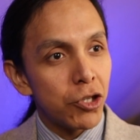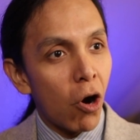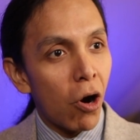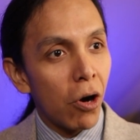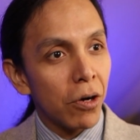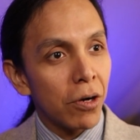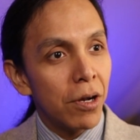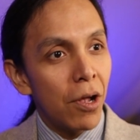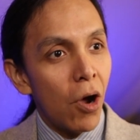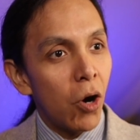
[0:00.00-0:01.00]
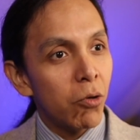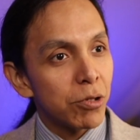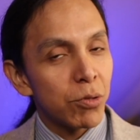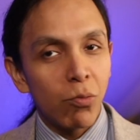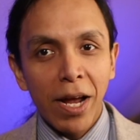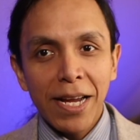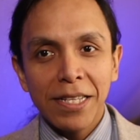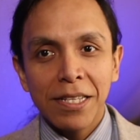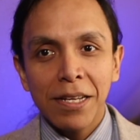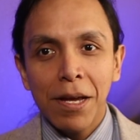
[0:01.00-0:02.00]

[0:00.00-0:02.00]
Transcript: a jar. Oh, it's right